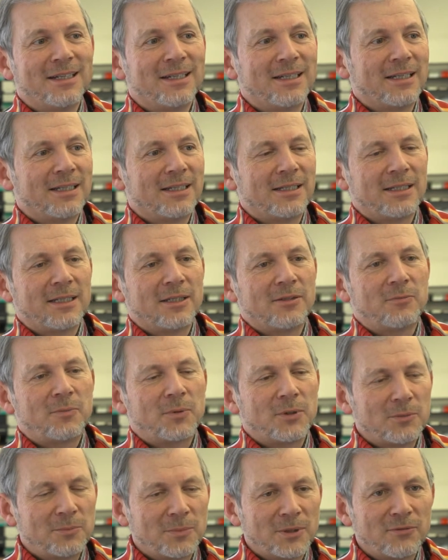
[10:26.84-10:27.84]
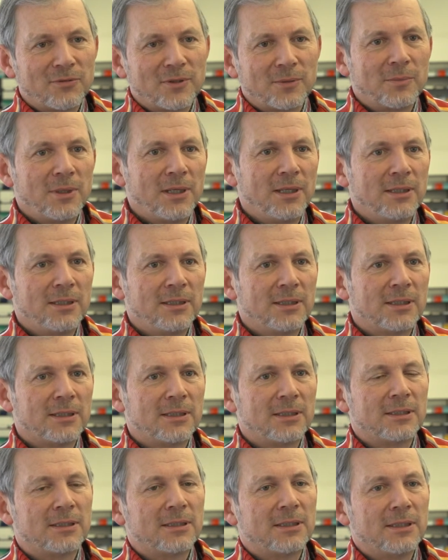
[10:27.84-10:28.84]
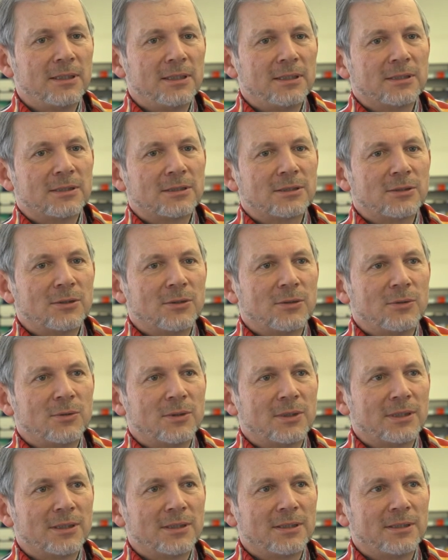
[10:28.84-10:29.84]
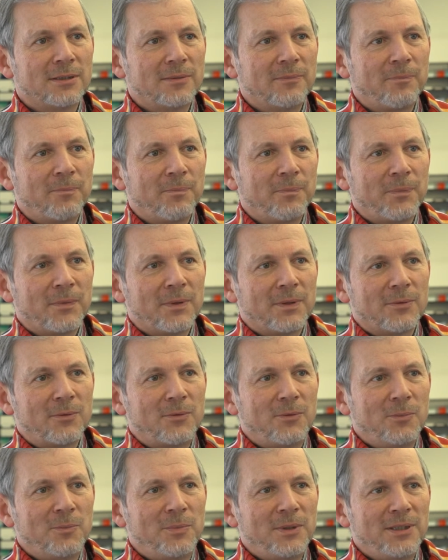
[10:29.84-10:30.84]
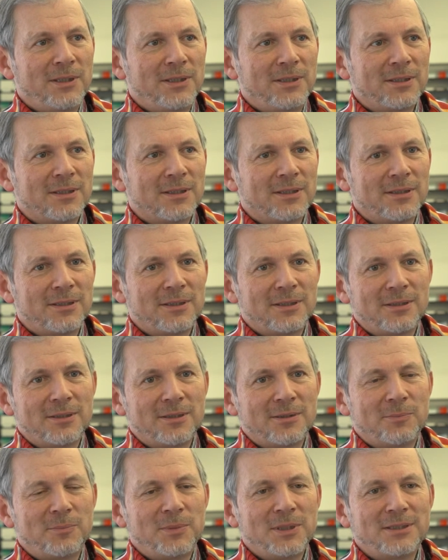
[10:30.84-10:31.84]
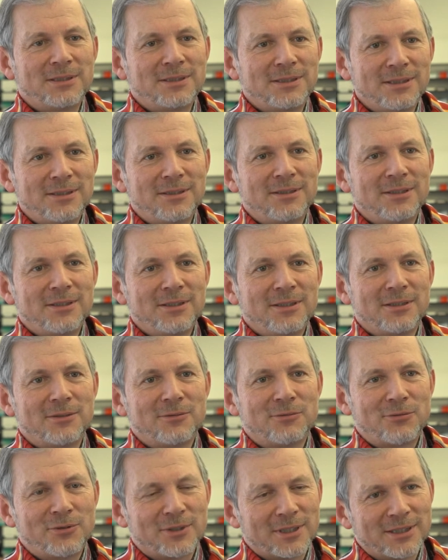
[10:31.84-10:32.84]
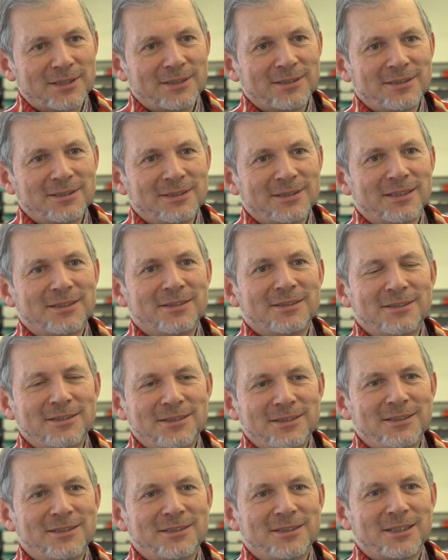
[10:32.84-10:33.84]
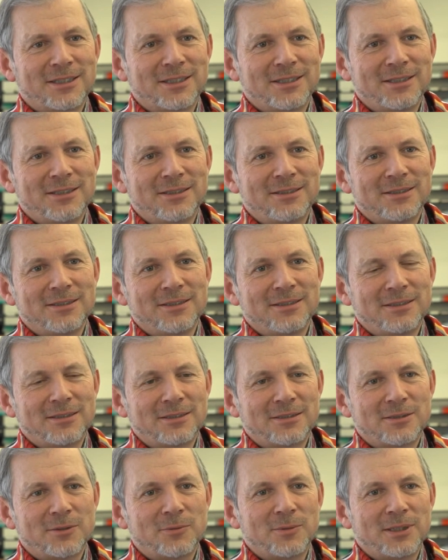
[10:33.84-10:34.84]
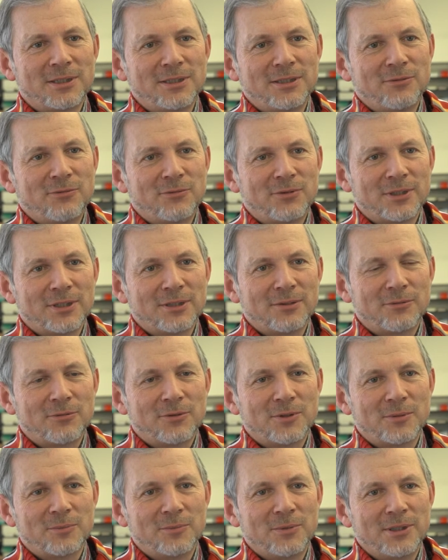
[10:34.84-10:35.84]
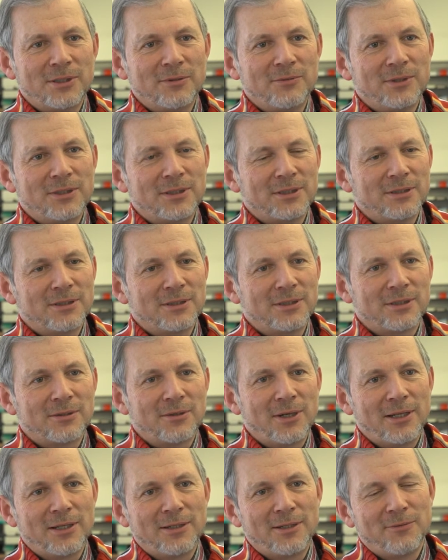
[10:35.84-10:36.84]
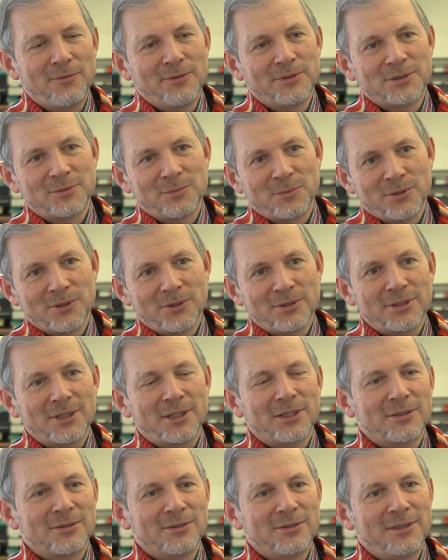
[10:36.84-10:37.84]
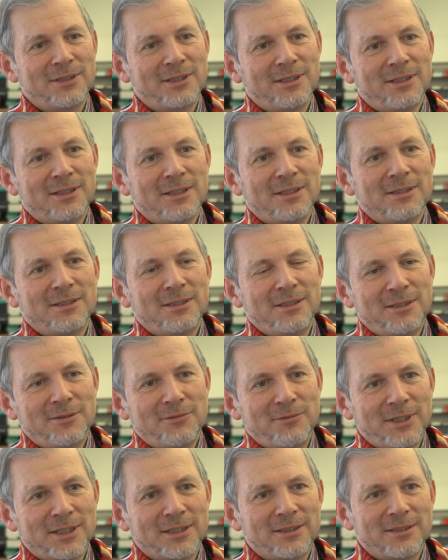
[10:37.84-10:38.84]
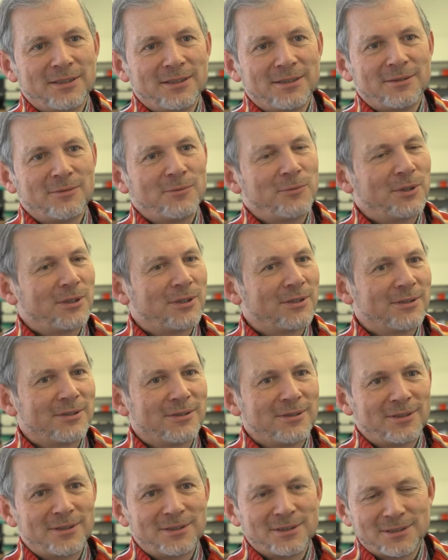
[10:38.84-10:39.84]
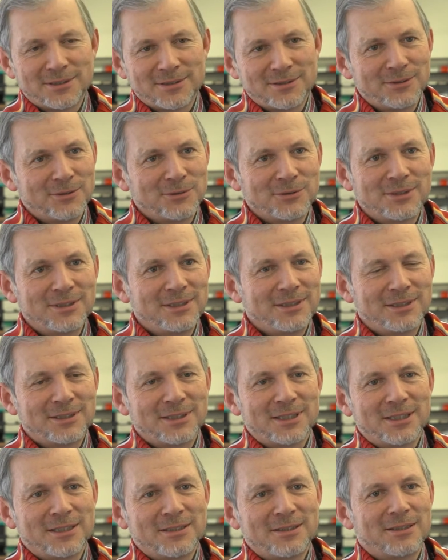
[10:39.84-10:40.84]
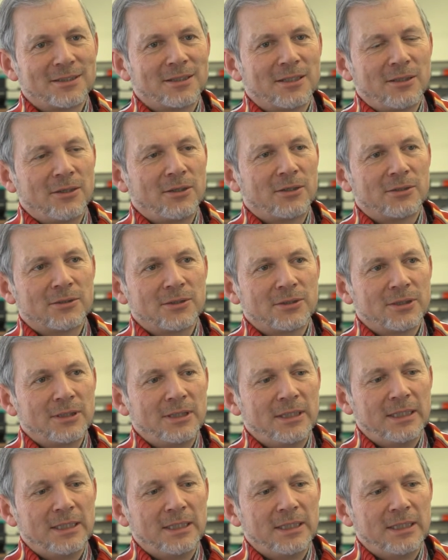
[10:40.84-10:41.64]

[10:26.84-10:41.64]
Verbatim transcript: Uh, I have brought my family, and so uh, to be in, in a big city in France at the seaside is quite different from living in a relatively small town near Vienna, where there is no seaside along.